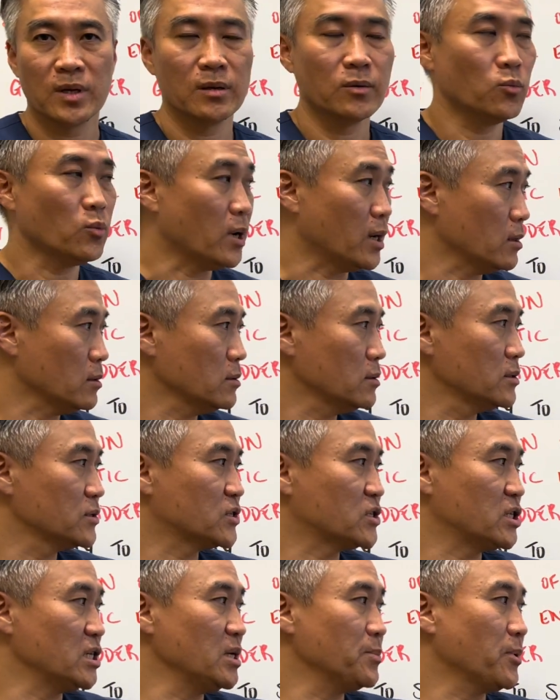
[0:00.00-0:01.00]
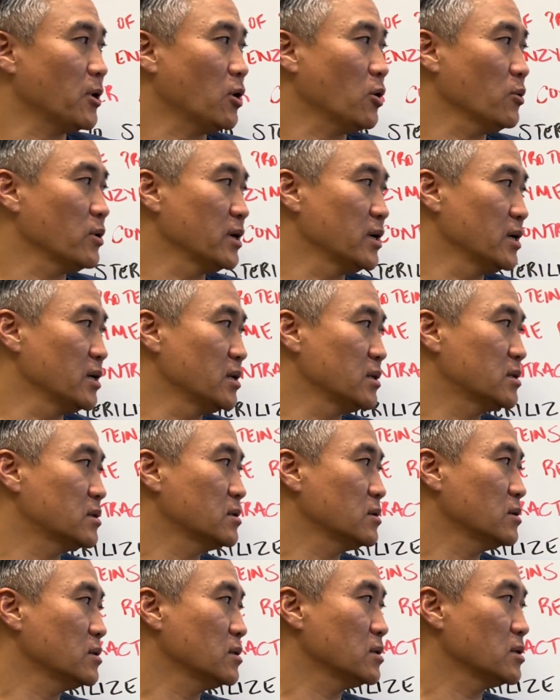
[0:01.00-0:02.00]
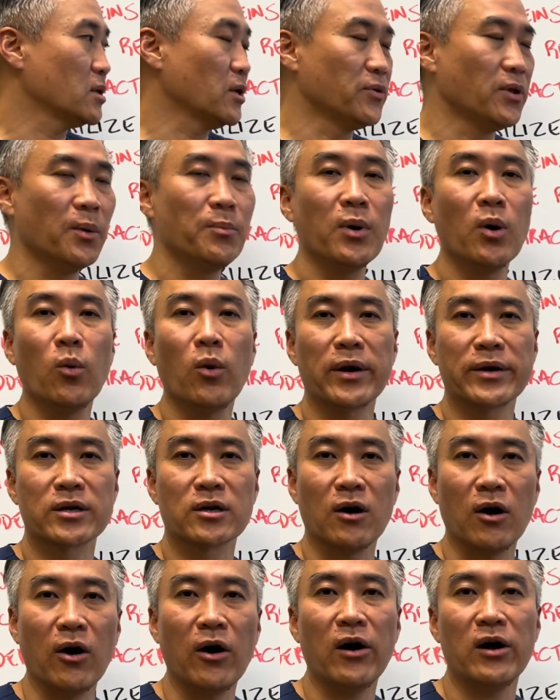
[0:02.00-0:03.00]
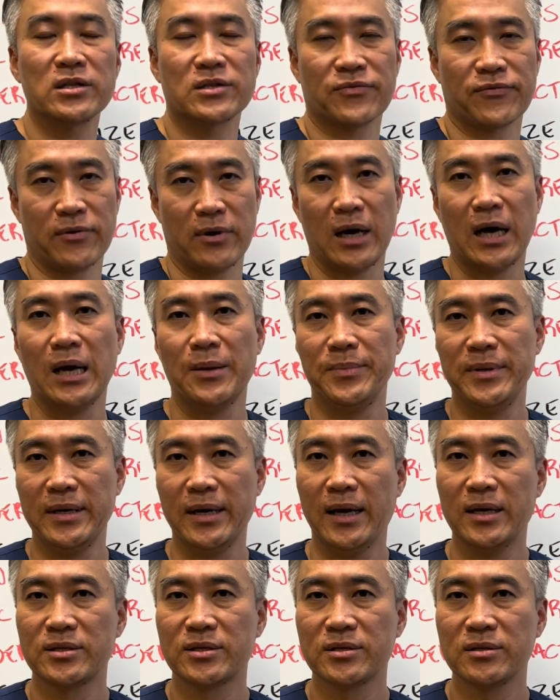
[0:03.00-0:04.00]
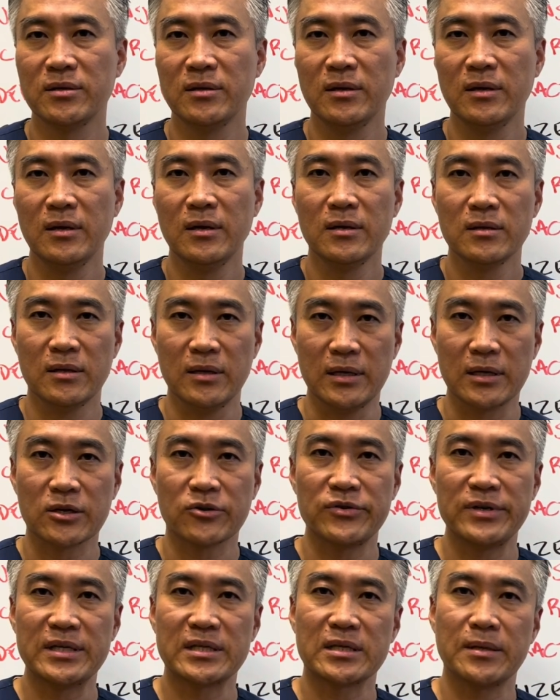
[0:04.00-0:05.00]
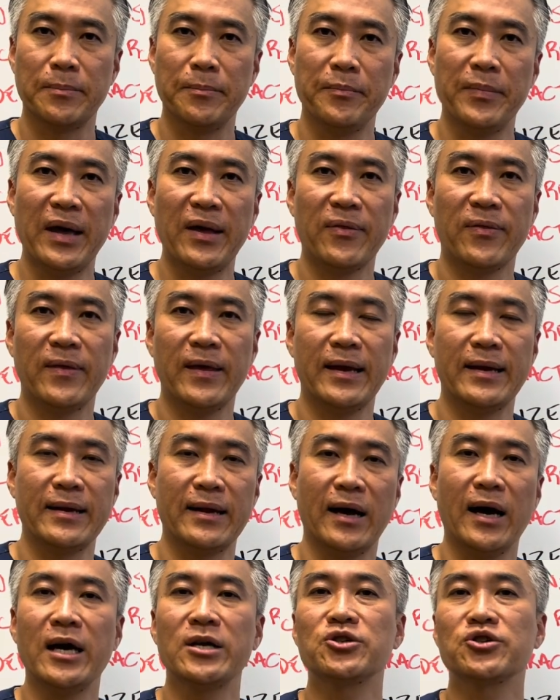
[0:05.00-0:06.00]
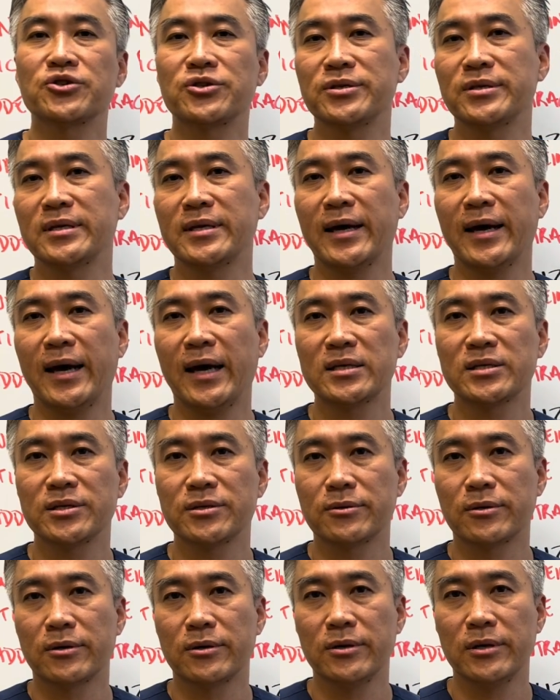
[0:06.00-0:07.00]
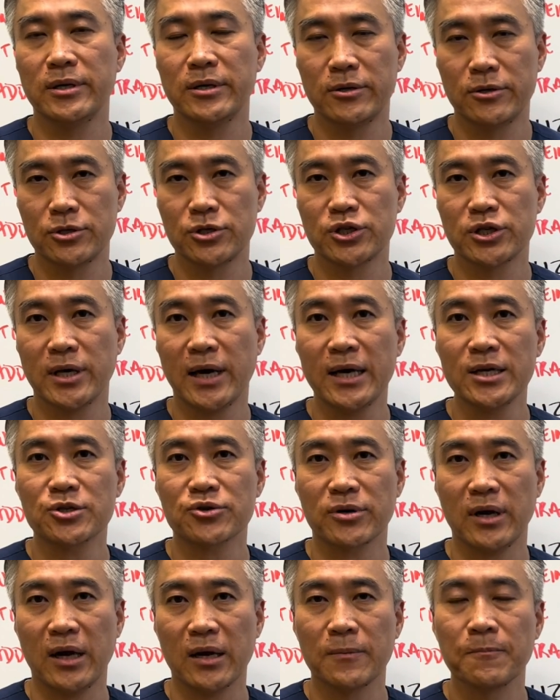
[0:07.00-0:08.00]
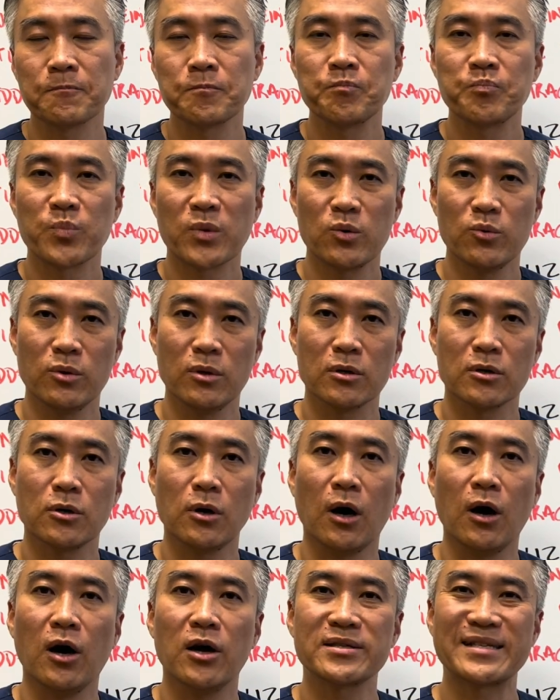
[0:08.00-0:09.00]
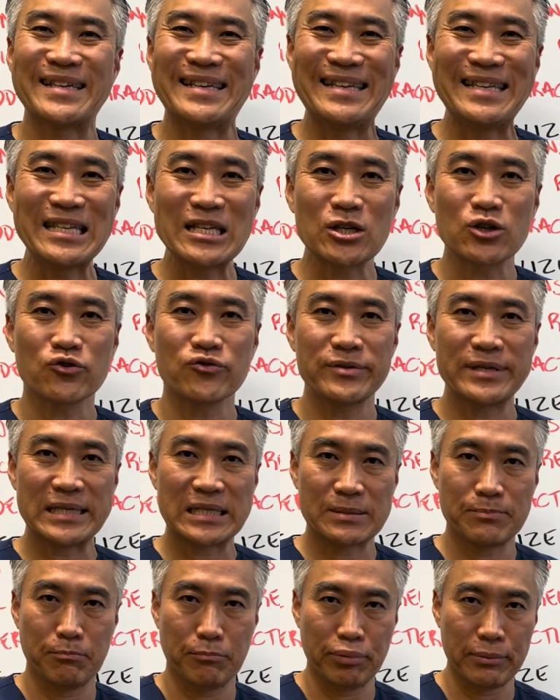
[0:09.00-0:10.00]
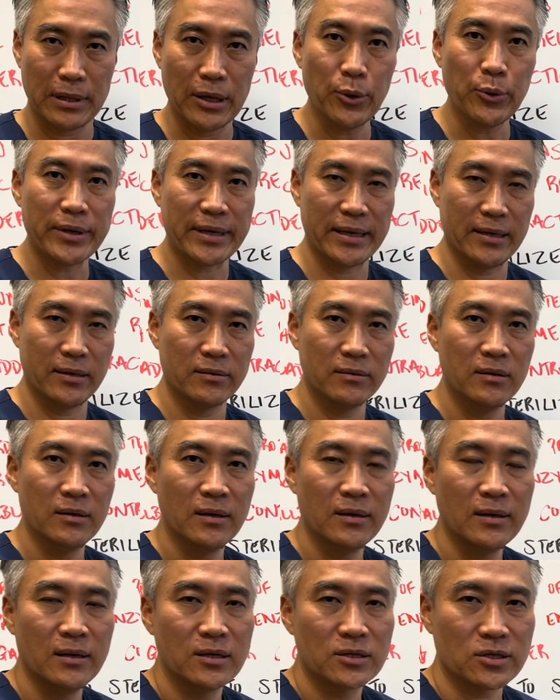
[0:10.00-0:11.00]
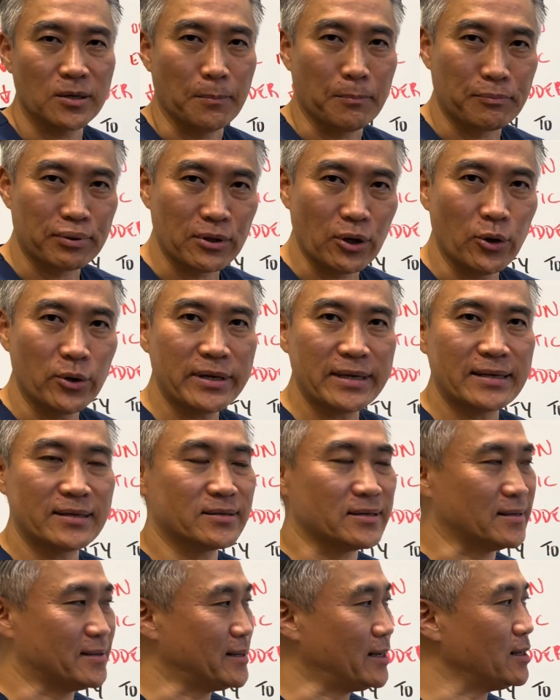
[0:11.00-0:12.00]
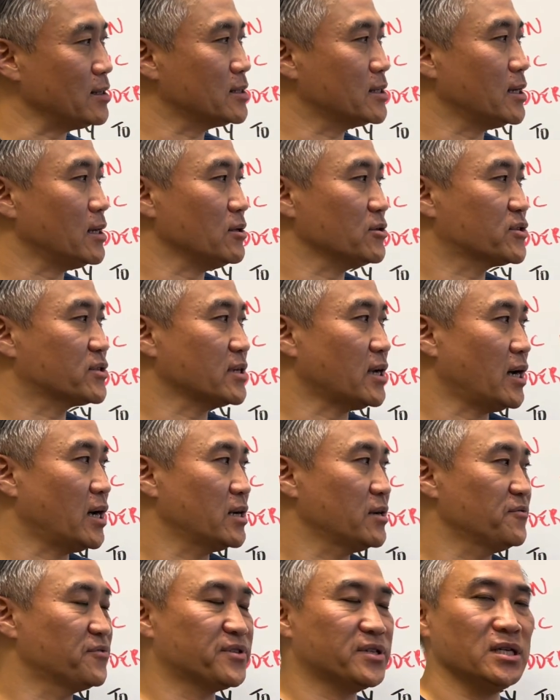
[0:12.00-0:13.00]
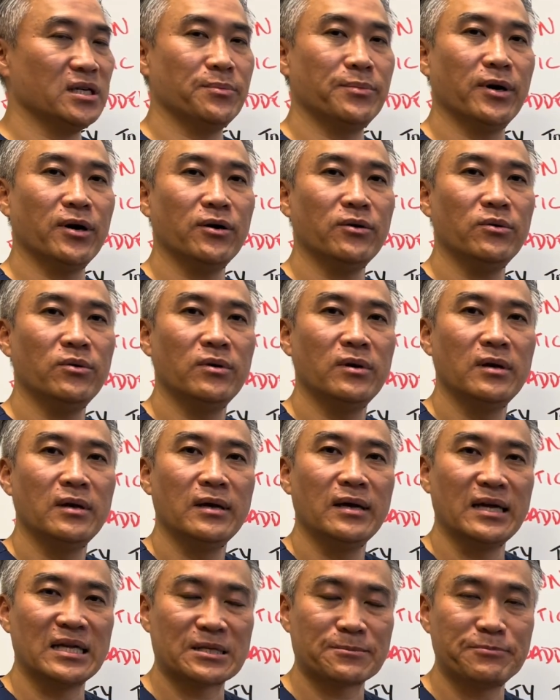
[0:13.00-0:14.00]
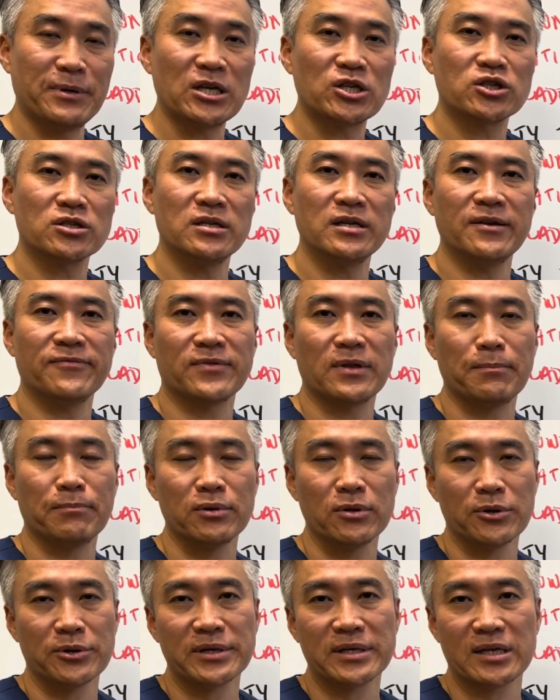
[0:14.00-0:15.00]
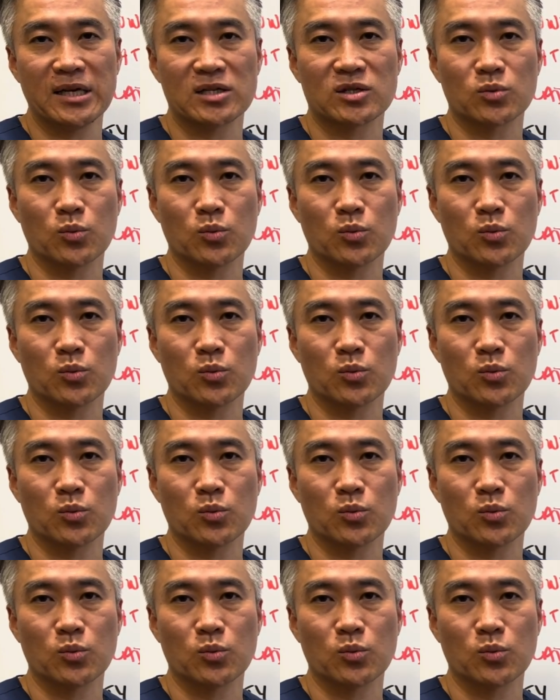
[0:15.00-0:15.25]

Well, SIBO is the number one cause for IBS. The increase in methane and hydrogen gas in our, in our GI tract will cause increased bloating. So bloating is a telltale sign of SIBO, especially if the bloating gets